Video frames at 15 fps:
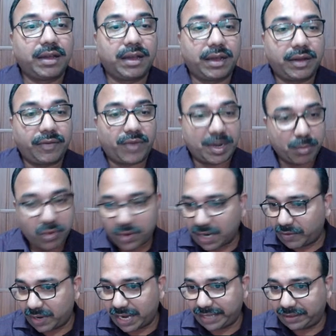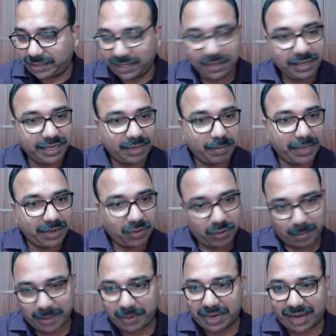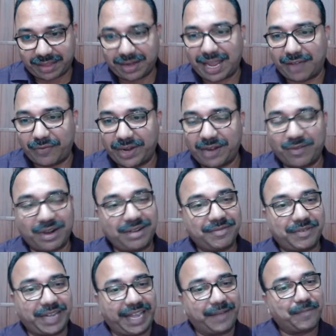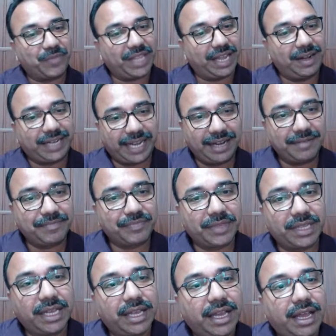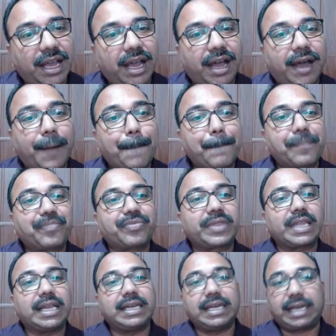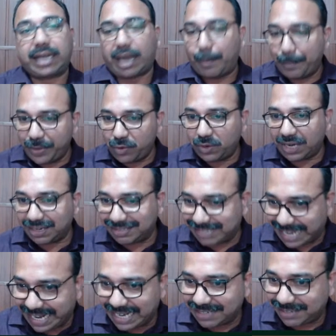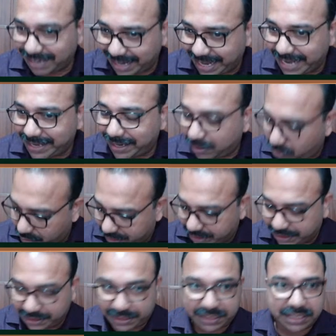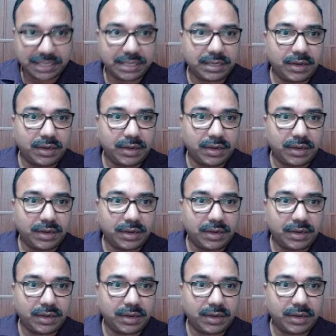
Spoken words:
one more hour, I think it may go maybe another half an hour. Okay, I'll tell. Um, Computer science related questions.